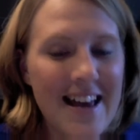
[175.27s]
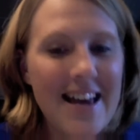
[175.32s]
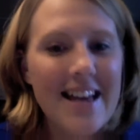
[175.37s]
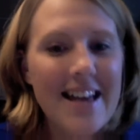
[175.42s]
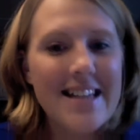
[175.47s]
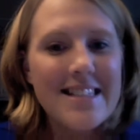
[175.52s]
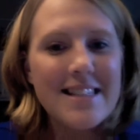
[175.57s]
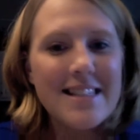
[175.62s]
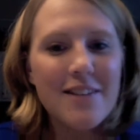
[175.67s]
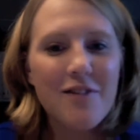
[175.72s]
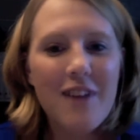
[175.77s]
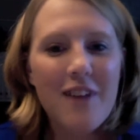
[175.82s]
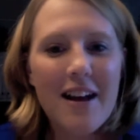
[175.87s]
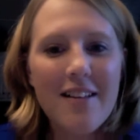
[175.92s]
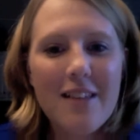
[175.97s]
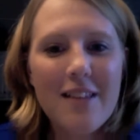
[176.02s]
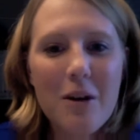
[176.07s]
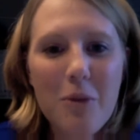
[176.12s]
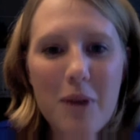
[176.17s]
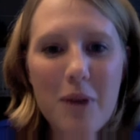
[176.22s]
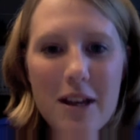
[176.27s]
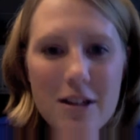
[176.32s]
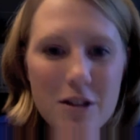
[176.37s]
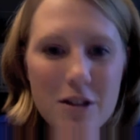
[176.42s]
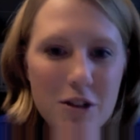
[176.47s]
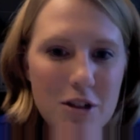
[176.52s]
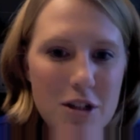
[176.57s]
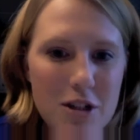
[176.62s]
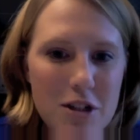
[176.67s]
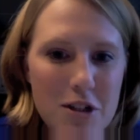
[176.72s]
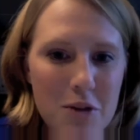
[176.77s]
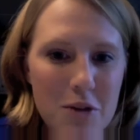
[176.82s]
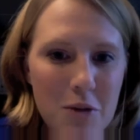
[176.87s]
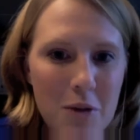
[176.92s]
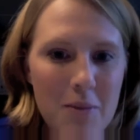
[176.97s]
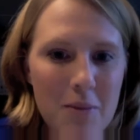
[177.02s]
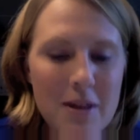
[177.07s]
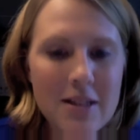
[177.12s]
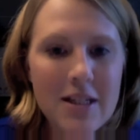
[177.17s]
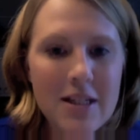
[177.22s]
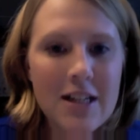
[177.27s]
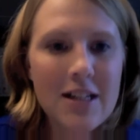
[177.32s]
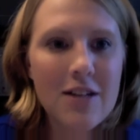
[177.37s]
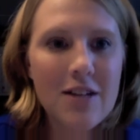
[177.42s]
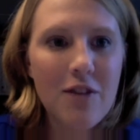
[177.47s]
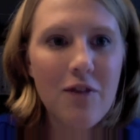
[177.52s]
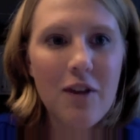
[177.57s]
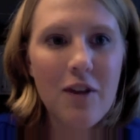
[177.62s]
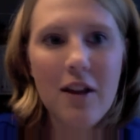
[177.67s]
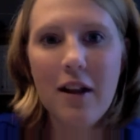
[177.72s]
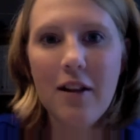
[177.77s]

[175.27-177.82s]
is the fact that we as Christian women tend to feel